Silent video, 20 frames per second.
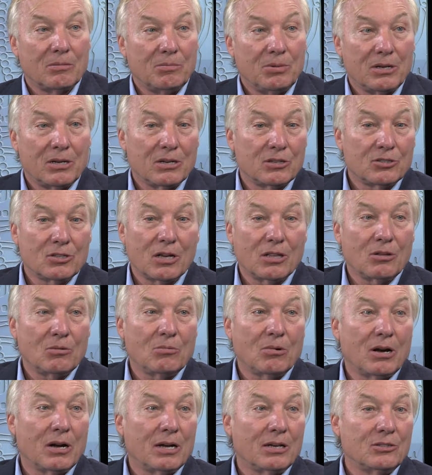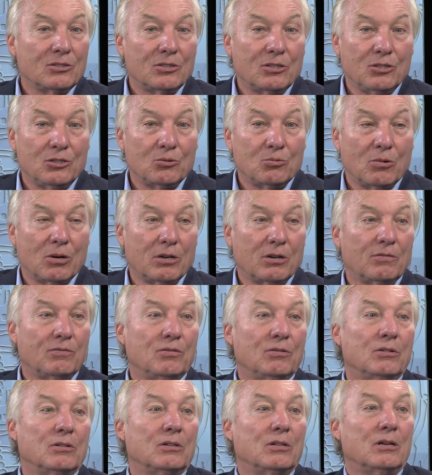Because otherwise, these
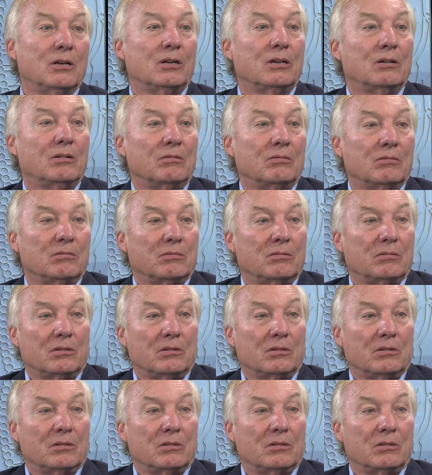wonderful uh,